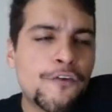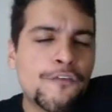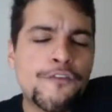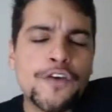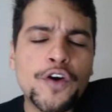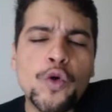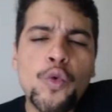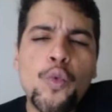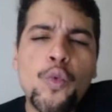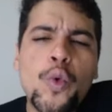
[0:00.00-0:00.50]

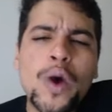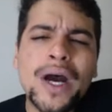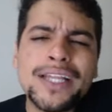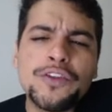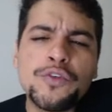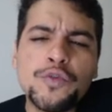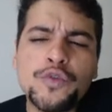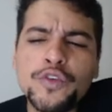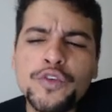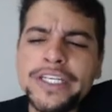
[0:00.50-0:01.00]
For
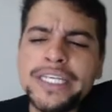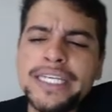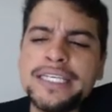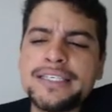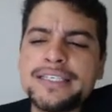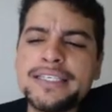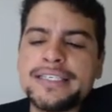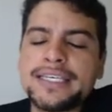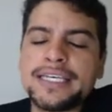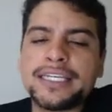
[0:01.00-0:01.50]
what
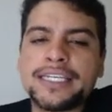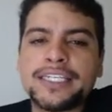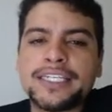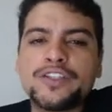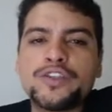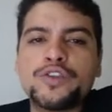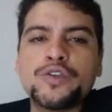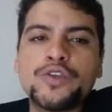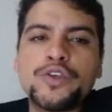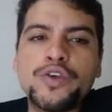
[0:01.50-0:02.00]

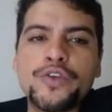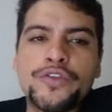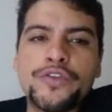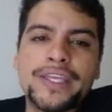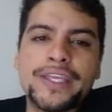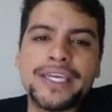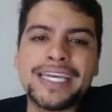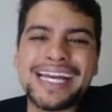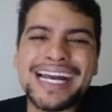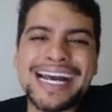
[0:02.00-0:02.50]
reason do you
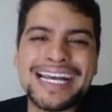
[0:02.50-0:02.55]
think